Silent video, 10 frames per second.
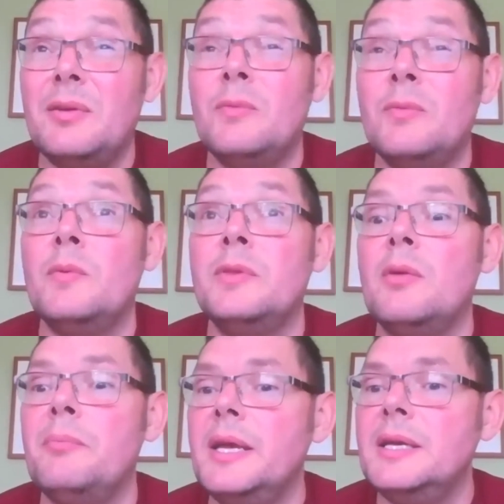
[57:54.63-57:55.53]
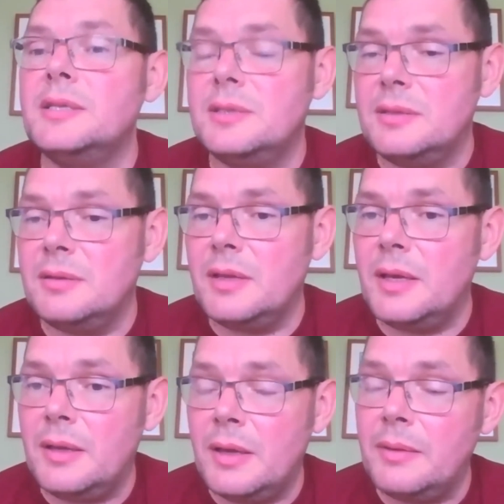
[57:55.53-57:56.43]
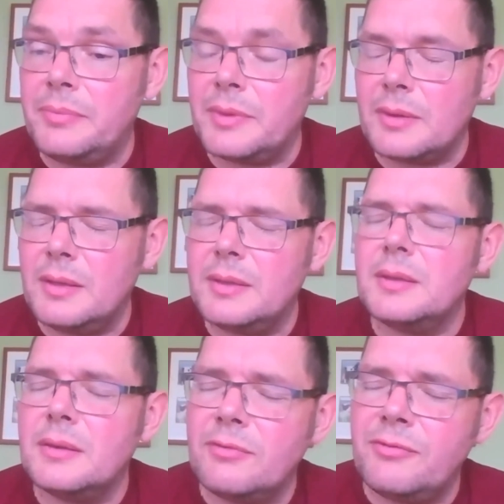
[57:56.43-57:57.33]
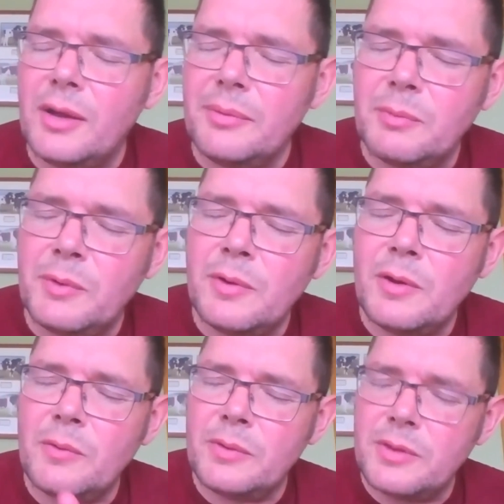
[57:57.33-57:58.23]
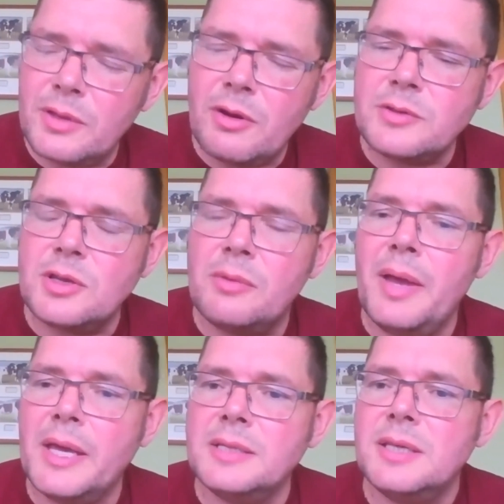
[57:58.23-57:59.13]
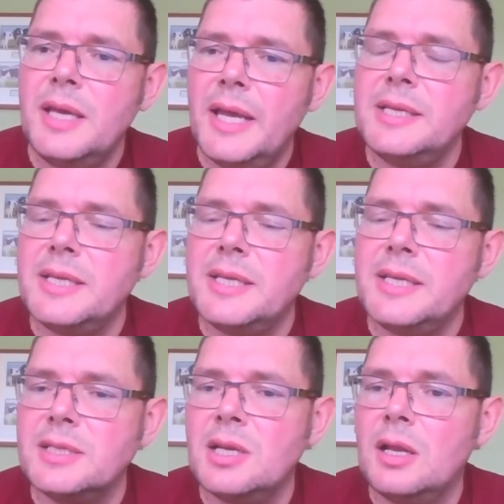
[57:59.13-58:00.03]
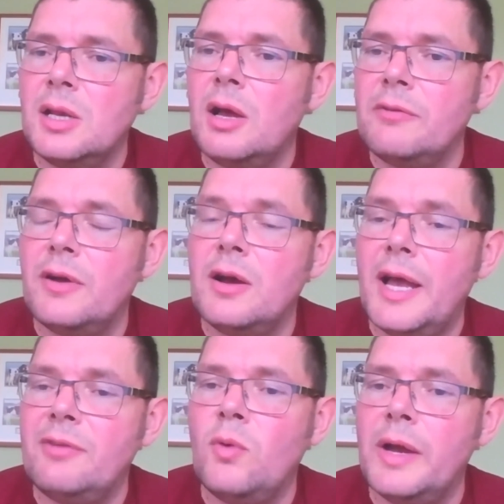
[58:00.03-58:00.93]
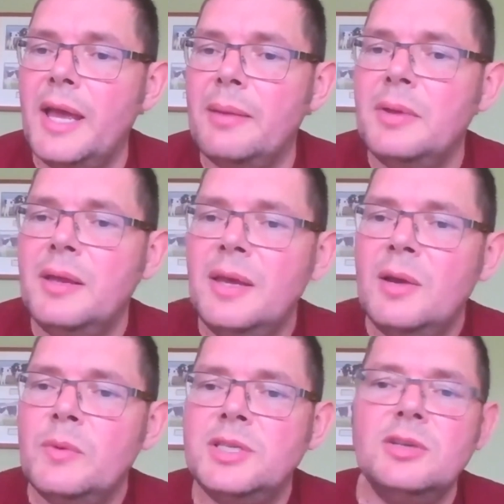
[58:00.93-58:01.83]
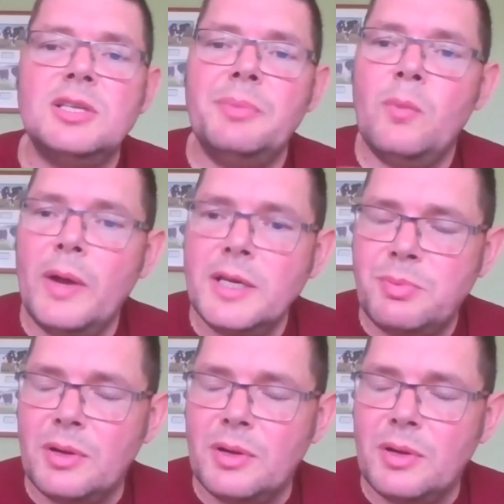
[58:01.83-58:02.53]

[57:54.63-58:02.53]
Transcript: with our maize, the farm that we were with that grows our maize, he takes a lot of our FYM, which used to be a waste